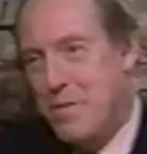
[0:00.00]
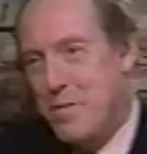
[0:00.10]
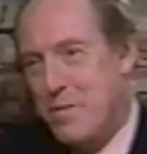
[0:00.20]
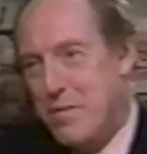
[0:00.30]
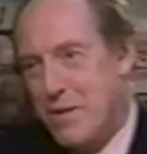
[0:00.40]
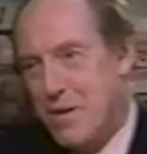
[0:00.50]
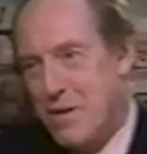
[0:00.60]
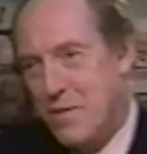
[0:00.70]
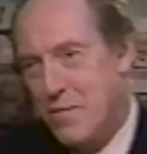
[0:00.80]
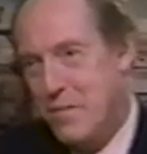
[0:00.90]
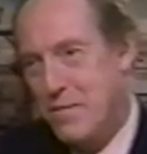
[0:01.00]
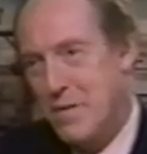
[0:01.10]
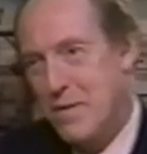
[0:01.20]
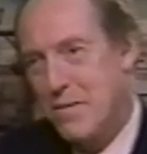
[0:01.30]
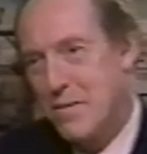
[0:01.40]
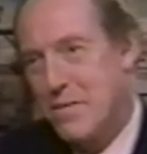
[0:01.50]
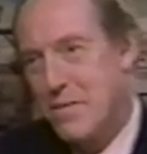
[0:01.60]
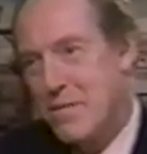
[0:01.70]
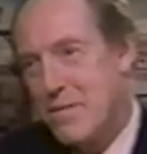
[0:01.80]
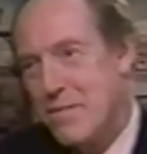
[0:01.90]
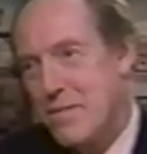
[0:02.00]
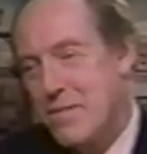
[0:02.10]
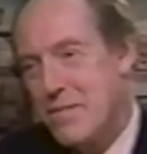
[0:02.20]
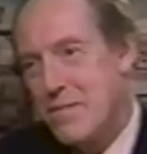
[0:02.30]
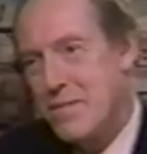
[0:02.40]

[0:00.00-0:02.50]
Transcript: working for the rest of the week. And